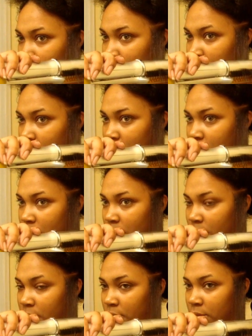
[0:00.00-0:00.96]

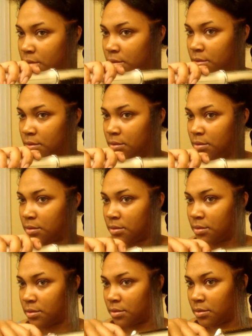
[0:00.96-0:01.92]

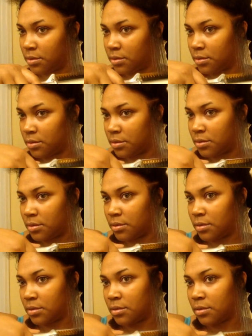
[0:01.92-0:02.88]

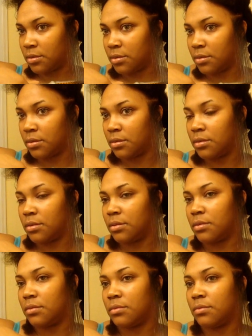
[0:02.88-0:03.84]

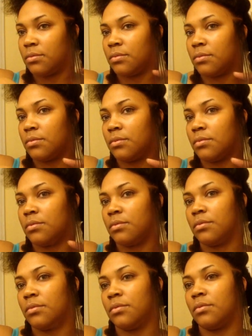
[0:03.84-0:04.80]

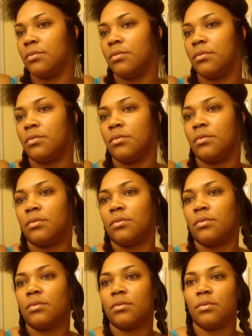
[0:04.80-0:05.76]

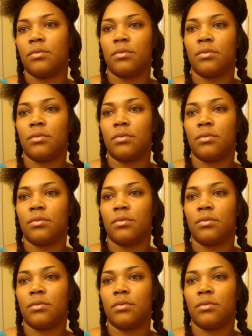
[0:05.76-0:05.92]
(no one is talking)